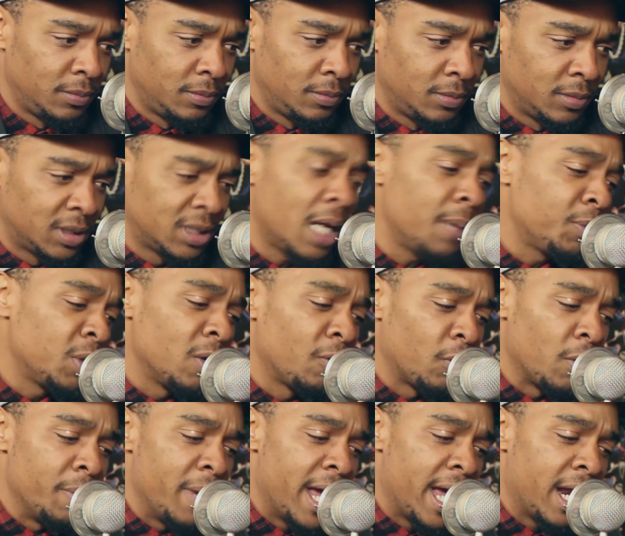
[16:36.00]
something
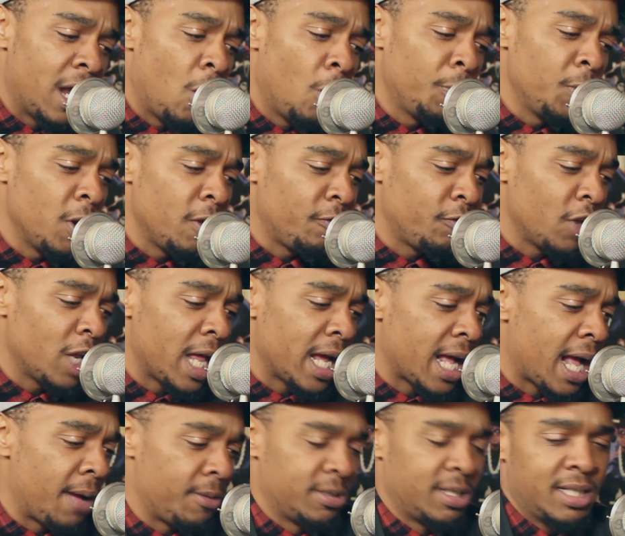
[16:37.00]
from that. I hope you didn't feel like
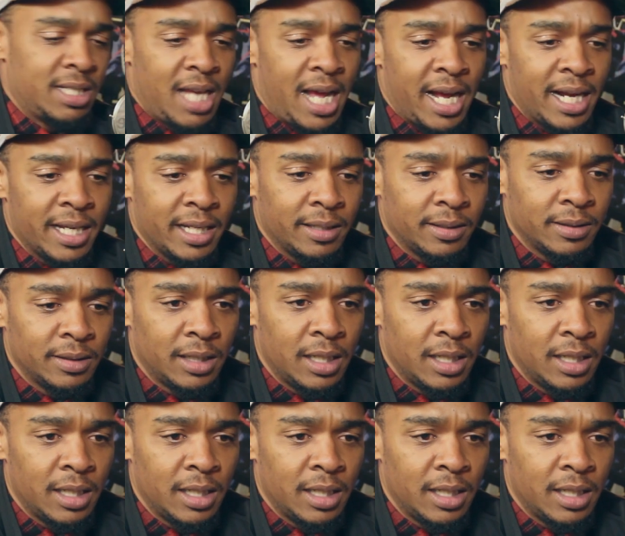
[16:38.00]
I was attacking,